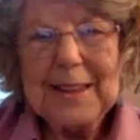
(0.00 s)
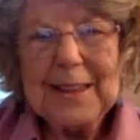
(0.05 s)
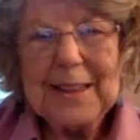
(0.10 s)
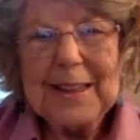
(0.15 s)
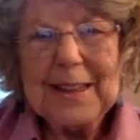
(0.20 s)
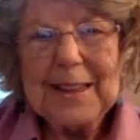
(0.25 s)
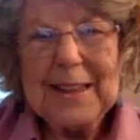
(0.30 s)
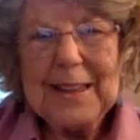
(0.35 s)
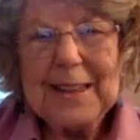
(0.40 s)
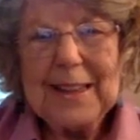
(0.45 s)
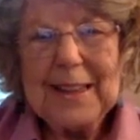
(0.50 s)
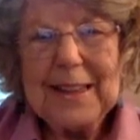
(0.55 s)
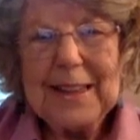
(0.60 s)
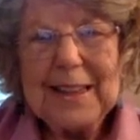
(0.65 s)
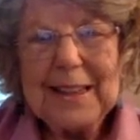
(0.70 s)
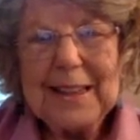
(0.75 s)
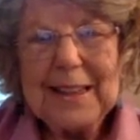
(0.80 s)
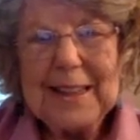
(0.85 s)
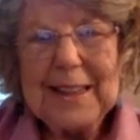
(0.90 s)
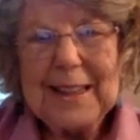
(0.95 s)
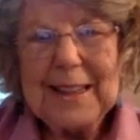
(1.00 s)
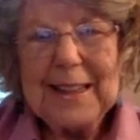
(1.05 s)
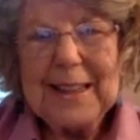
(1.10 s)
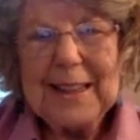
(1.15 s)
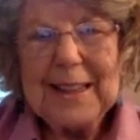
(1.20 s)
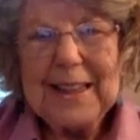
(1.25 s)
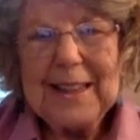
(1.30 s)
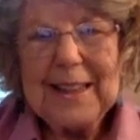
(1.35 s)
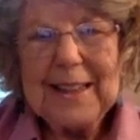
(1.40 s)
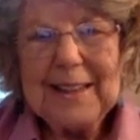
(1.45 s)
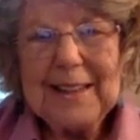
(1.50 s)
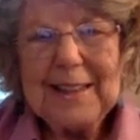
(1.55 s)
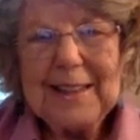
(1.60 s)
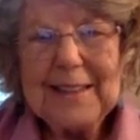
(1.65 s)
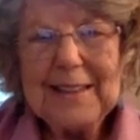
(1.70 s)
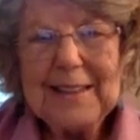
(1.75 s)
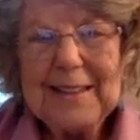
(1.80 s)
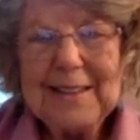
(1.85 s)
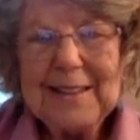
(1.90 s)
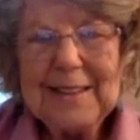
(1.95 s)

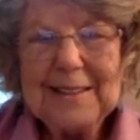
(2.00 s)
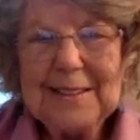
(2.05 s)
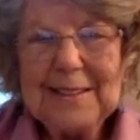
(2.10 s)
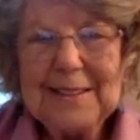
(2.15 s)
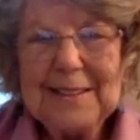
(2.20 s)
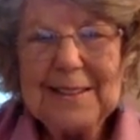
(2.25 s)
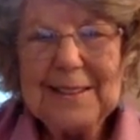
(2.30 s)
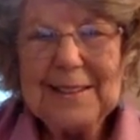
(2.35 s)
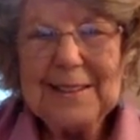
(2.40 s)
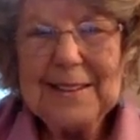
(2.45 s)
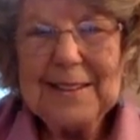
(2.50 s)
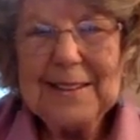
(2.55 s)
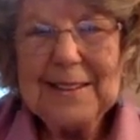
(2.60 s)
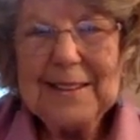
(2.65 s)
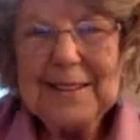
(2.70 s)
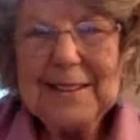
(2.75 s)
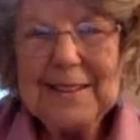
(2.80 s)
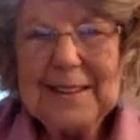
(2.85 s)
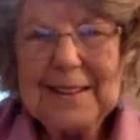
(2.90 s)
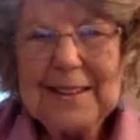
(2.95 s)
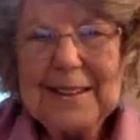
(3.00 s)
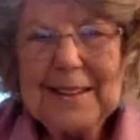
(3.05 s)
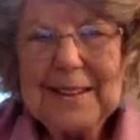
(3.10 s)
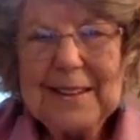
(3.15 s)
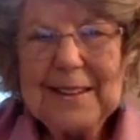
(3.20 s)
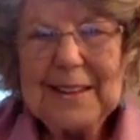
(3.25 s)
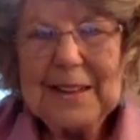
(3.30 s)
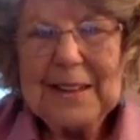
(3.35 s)
(silent)